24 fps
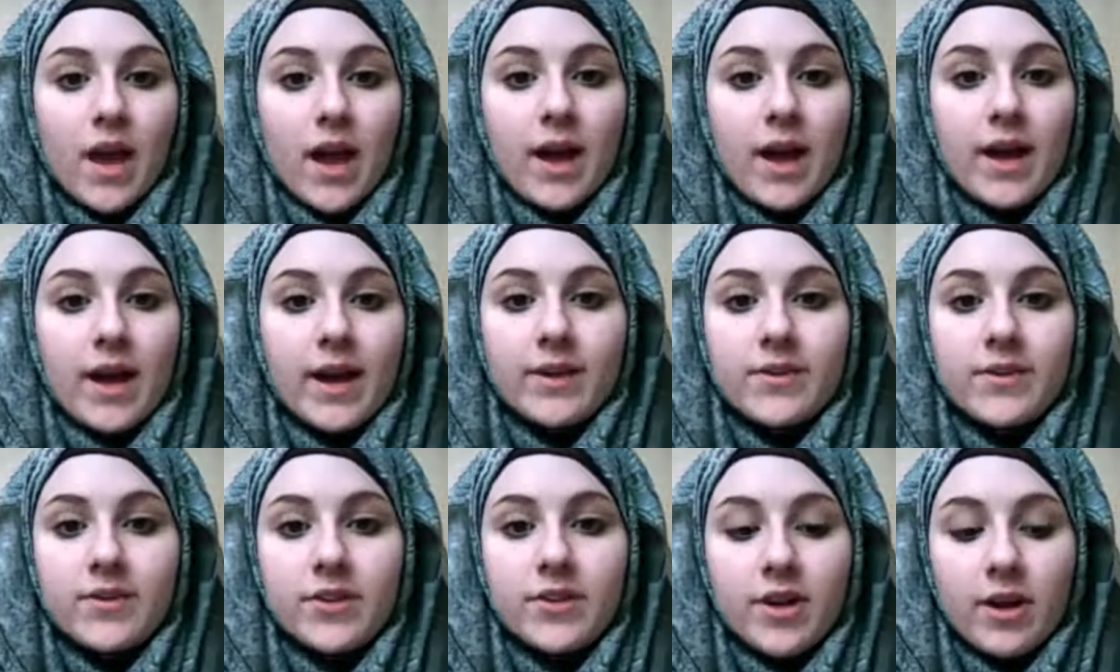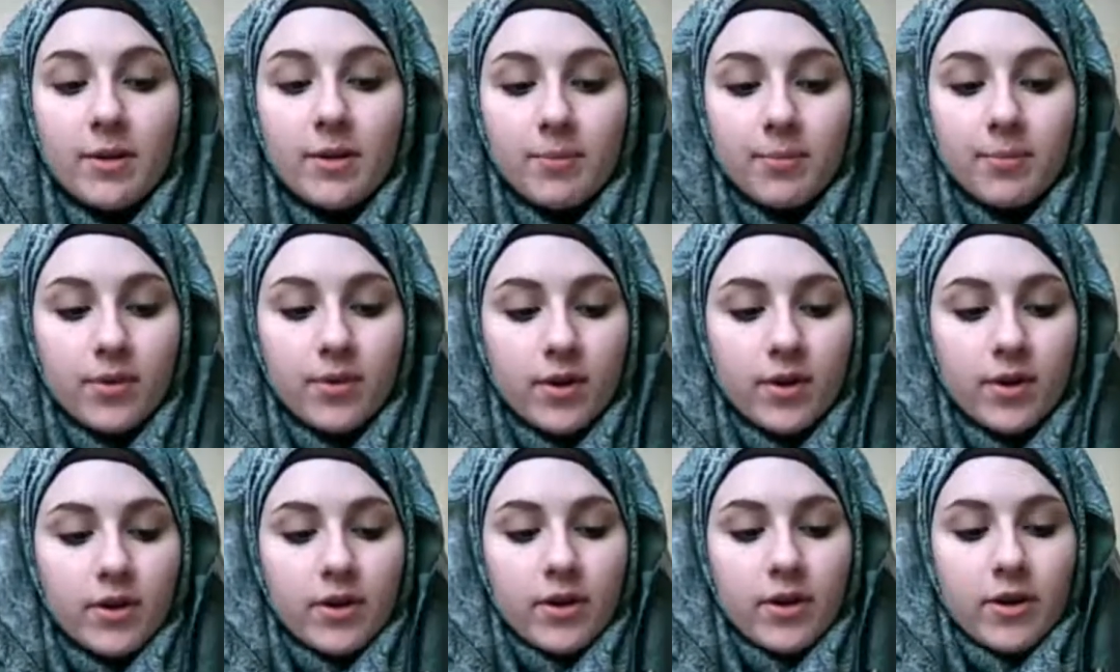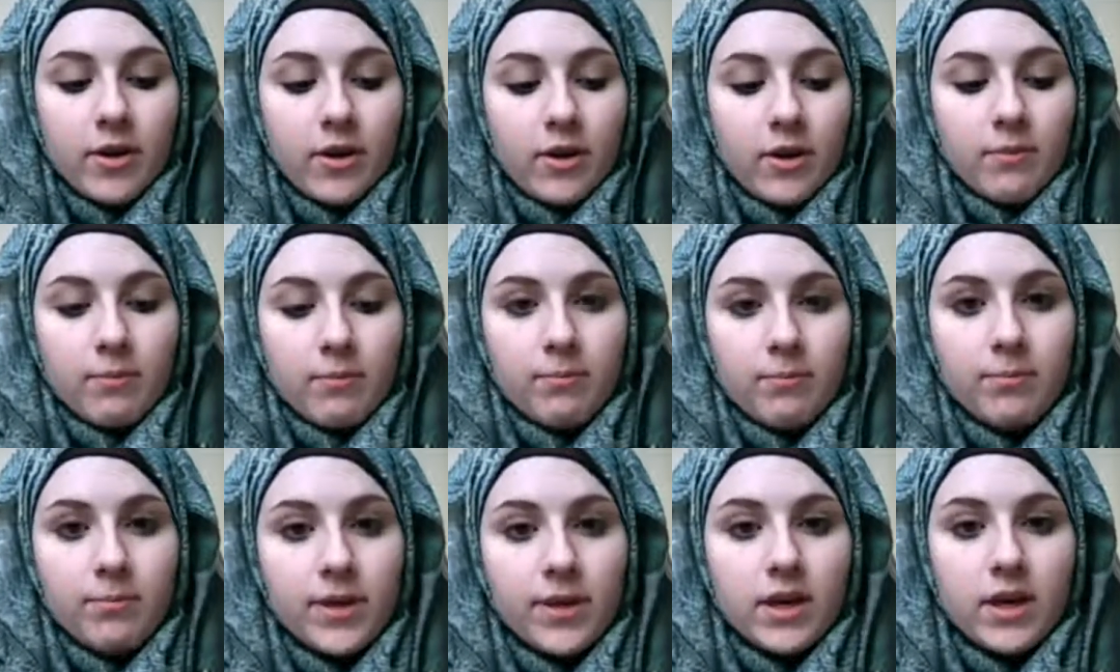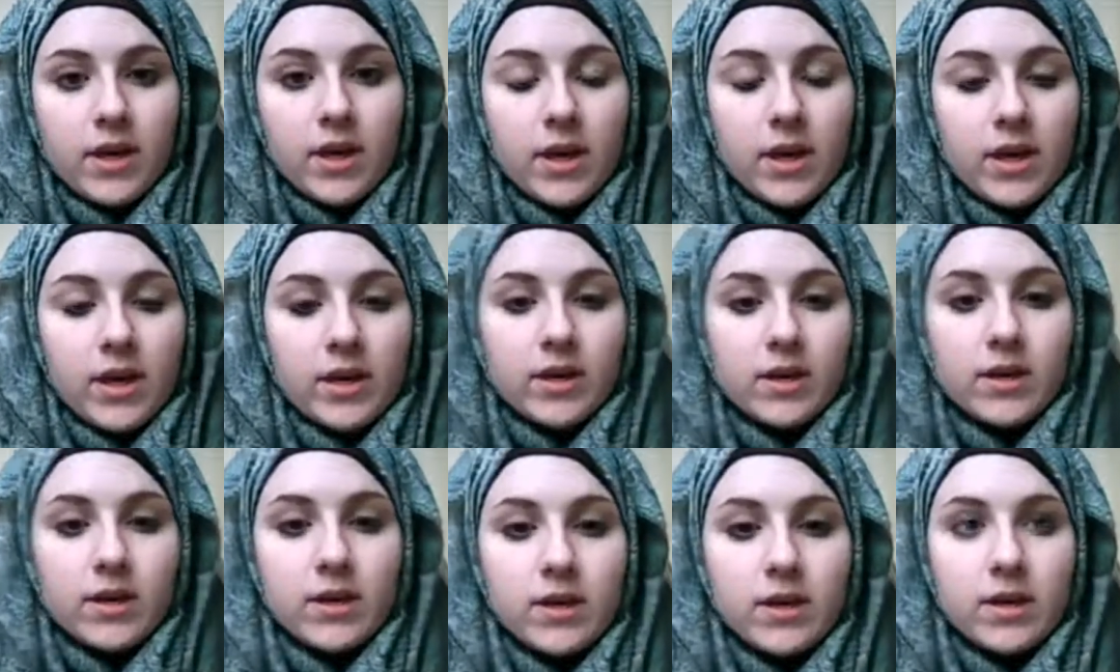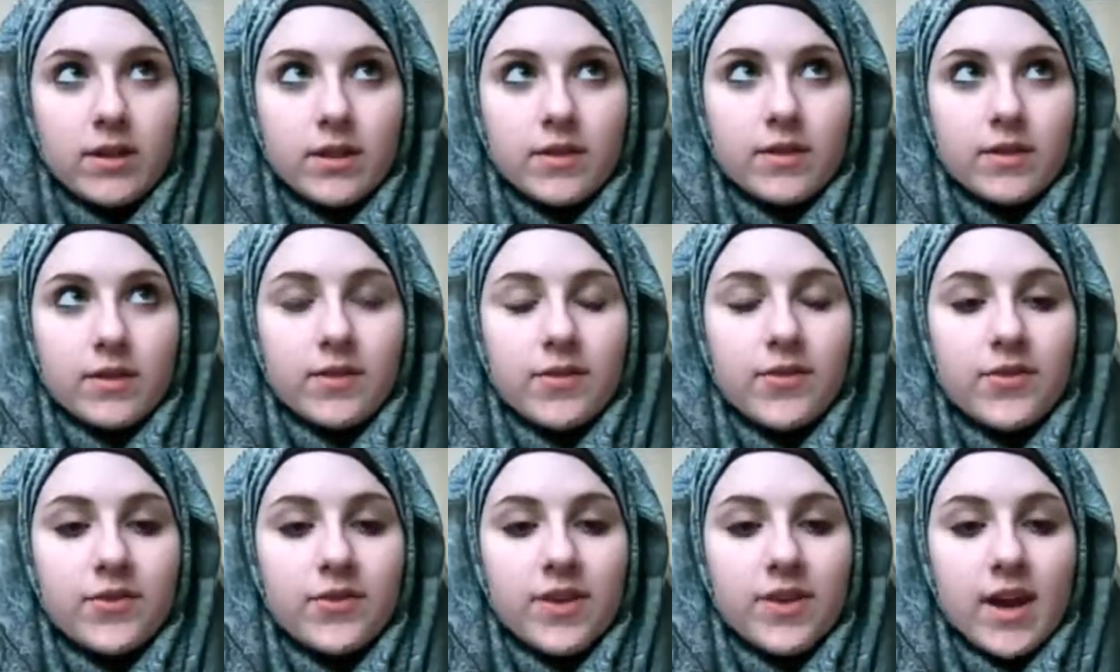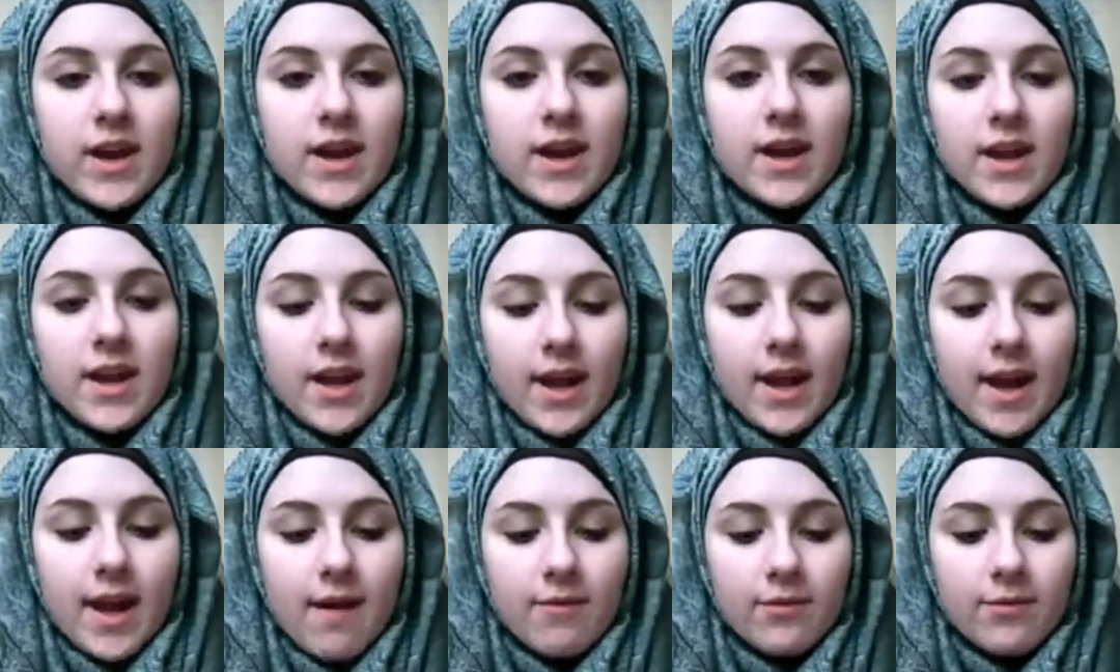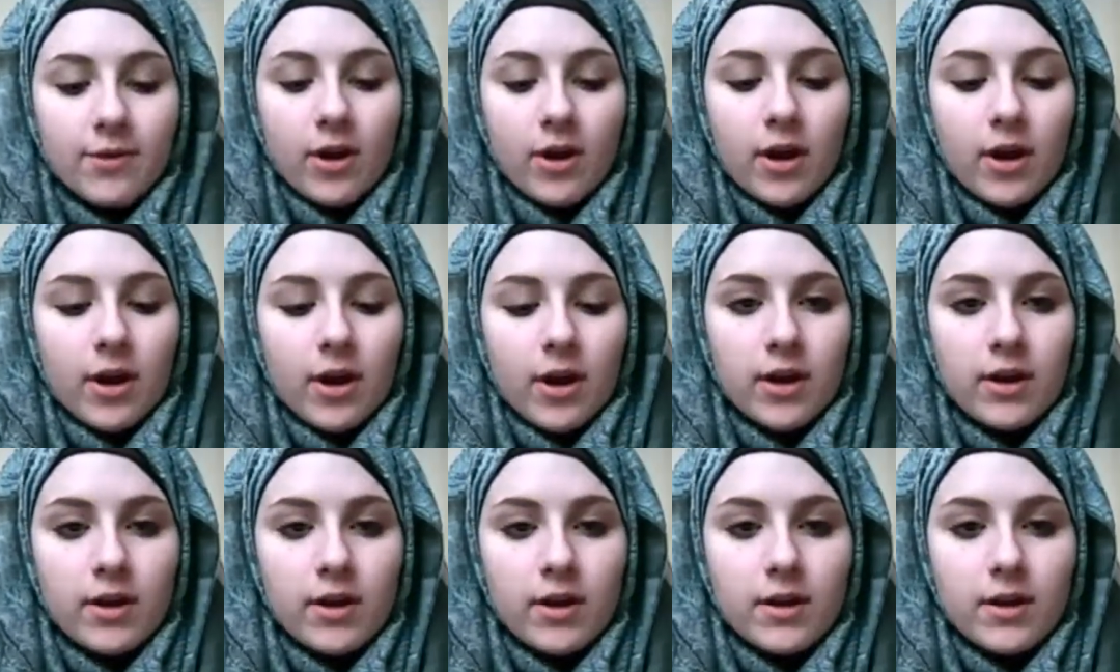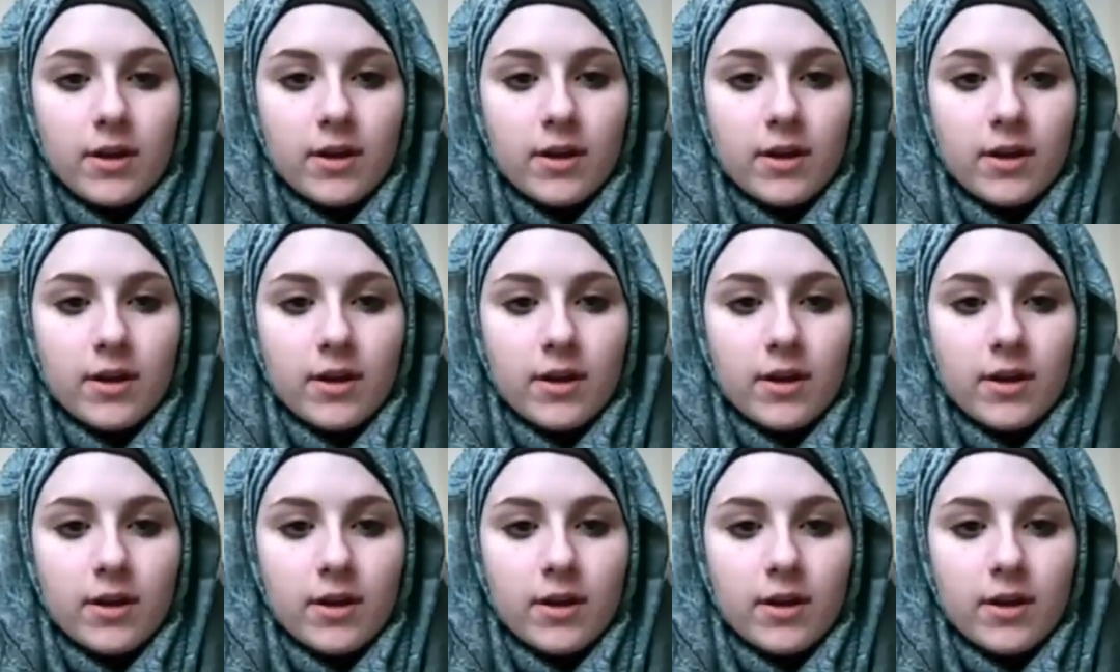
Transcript: ended up being in this state after